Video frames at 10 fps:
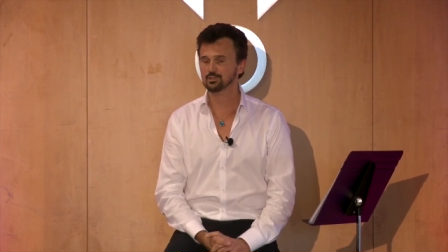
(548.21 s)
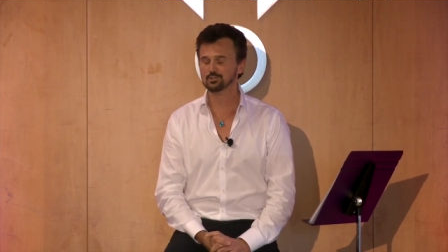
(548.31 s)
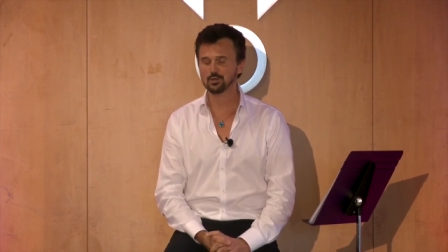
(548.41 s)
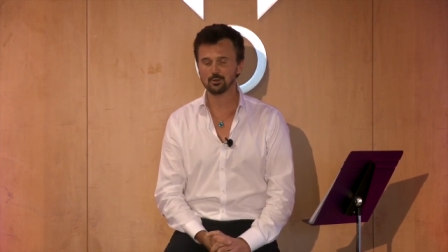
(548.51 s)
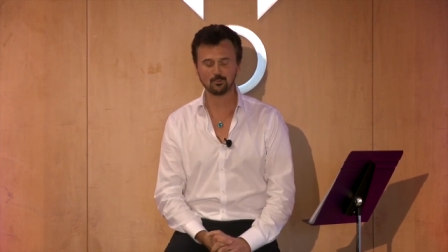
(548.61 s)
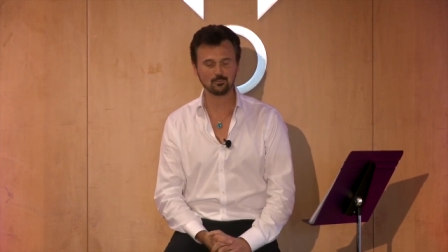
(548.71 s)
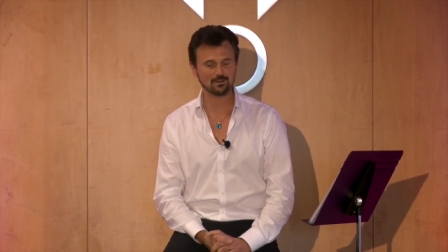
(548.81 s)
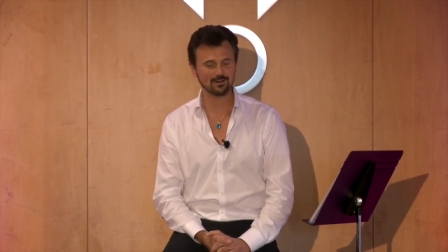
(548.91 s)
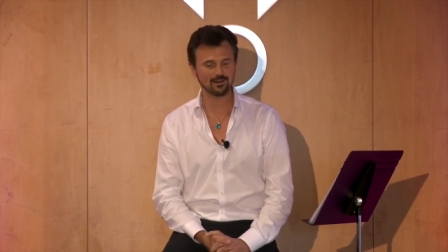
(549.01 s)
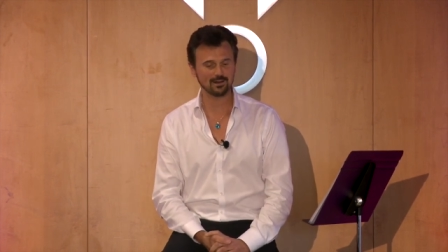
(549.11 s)
So
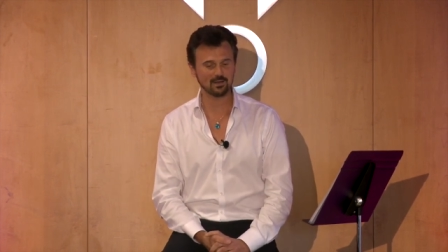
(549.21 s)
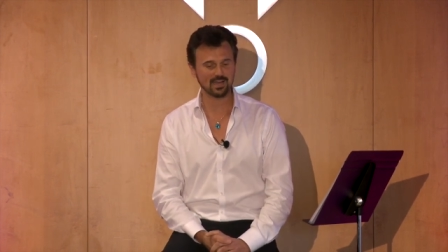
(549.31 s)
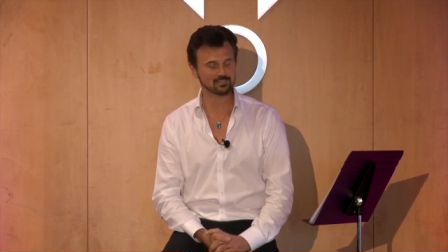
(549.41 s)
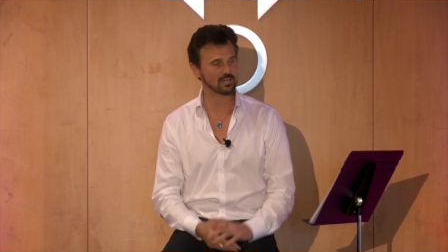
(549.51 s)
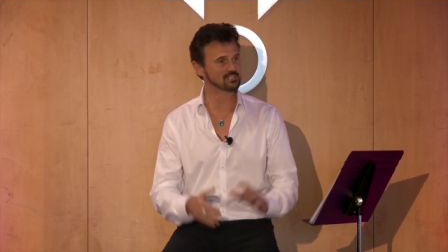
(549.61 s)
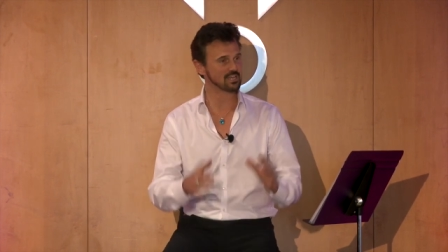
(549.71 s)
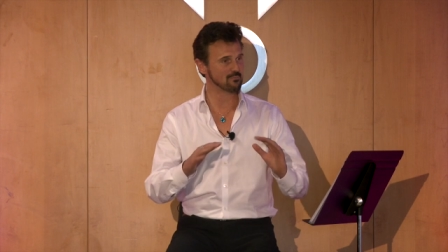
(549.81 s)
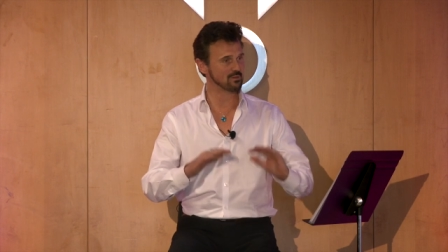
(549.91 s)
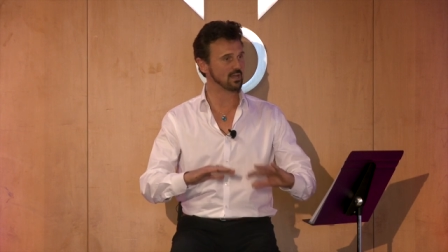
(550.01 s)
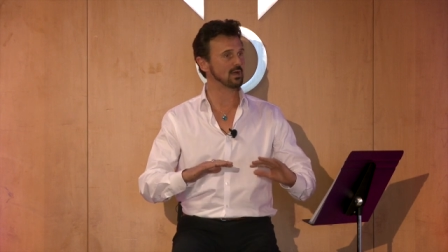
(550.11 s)
uh, as I
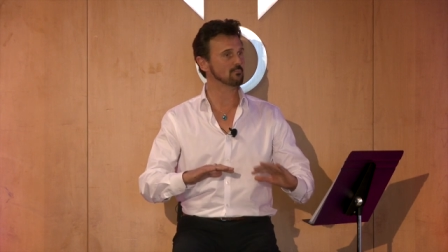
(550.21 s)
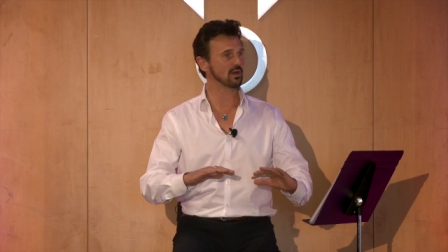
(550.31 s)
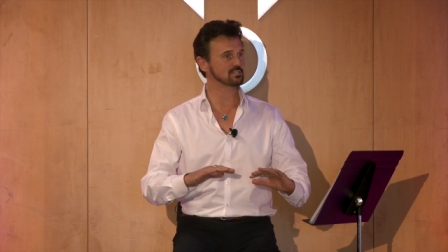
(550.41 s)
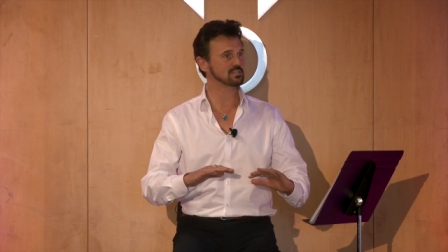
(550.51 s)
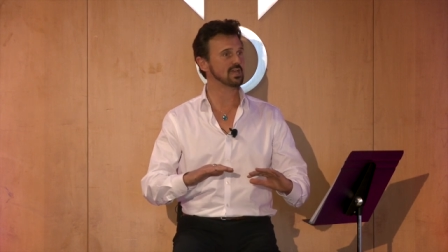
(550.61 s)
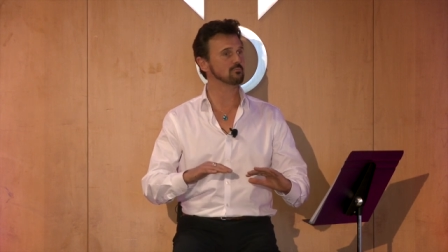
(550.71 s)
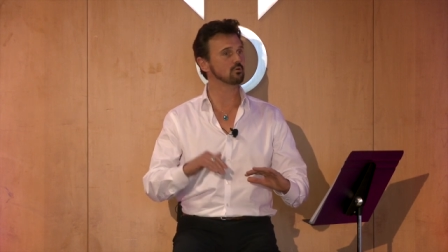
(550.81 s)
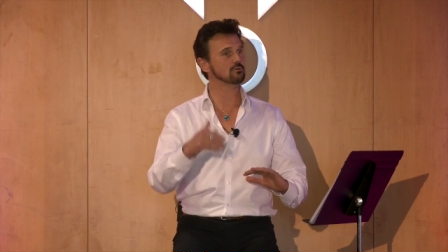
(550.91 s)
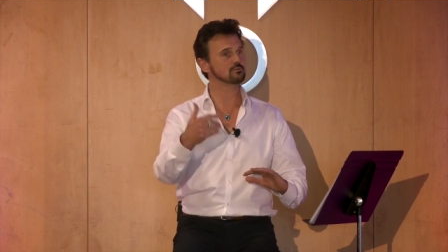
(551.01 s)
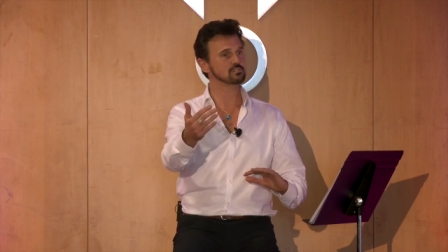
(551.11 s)
sat behind my
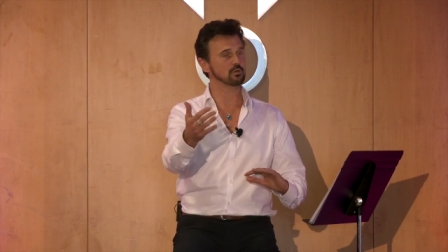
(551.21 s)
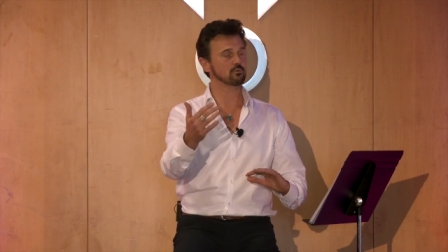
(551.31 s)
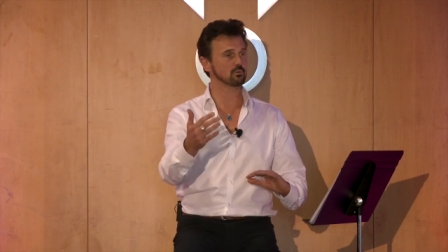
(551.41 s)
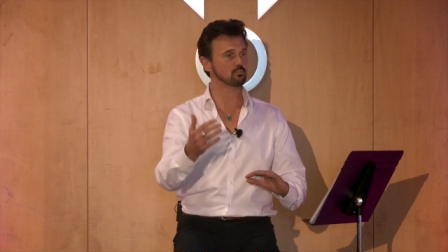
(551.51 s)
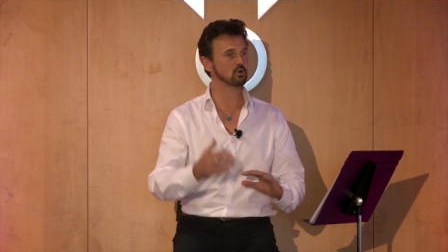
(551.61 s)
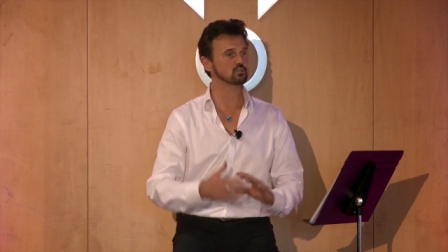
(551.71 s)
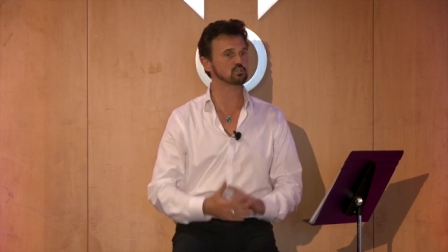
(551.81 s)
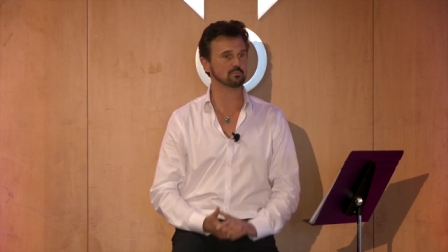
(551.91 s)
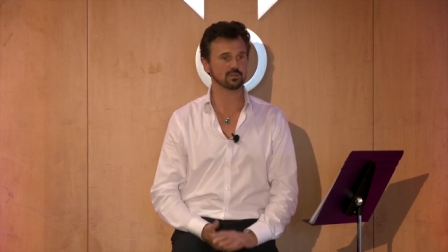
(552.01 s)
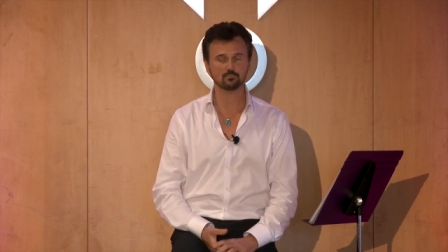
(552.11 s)
table, someone
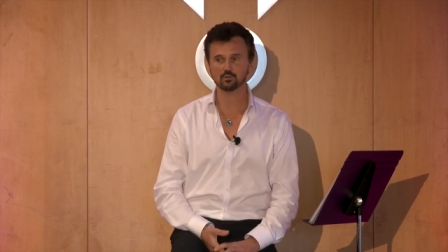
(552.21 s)
approached me.